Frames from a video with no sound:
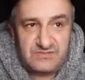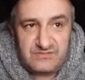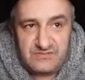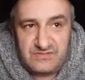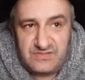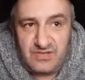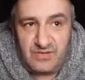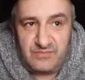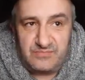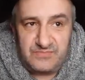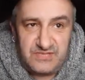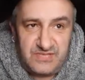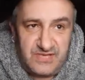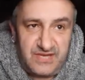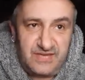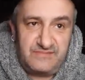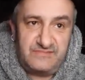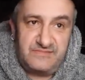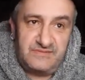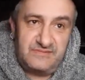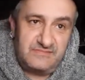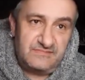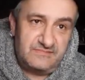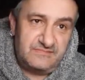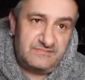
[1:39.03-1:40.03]
top
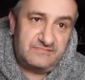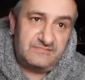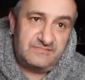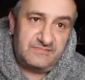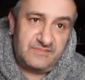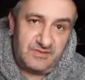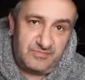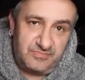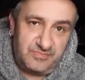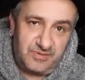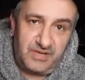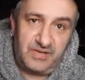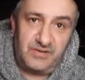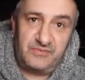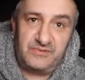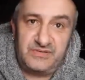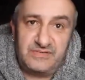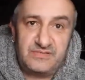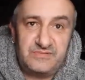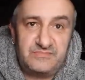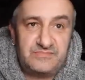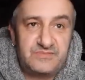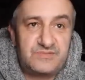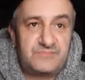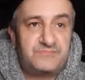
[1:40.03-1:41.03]
10
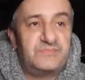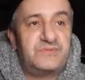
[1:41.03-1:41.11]
opponent,